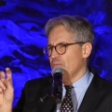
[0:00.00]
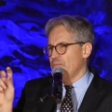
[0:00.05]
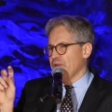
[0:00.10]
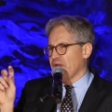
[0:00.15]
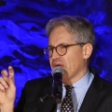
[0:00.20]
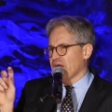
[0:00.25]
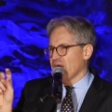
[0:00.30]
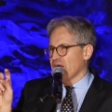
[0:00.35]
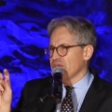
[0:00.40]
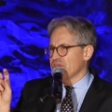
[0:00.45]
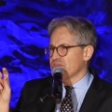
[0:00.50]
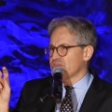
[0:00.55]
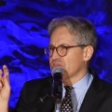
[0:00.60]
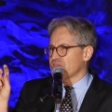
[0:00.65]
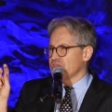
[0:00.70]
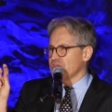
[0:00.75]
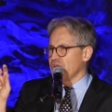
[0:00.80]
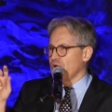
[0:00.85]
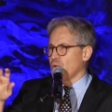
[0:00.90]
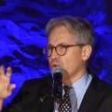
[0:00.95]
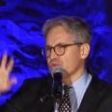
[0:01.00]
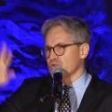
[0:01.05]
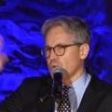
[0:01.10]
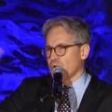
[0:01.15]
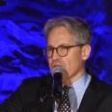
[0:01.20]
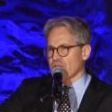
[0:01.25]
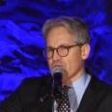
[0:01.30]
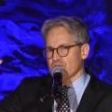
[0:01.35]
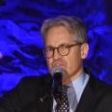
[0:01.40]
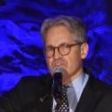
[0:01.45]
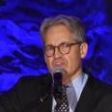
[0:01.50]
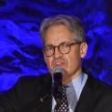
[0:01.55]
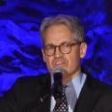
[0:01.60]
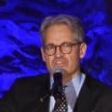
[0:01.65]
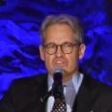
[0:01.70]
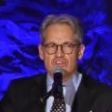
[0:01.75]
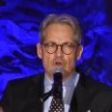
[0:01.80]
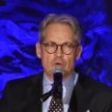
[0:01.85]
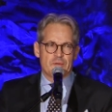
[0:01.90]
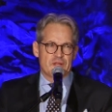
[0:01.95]
because it was one of those
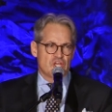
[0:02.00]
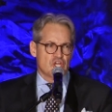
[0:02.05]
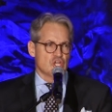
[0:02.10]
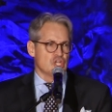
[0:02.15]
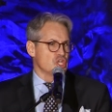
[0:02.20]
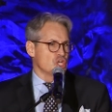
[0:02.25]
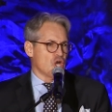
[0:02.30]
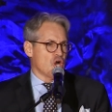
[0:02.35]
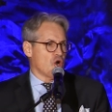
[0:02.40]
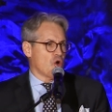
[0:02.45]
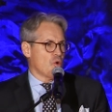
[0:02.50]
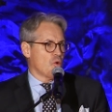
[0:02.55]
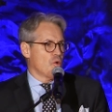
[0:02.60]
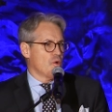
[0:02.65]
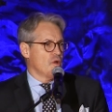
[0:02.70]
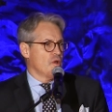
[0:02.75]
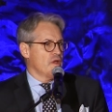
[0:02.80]
things nobody could know.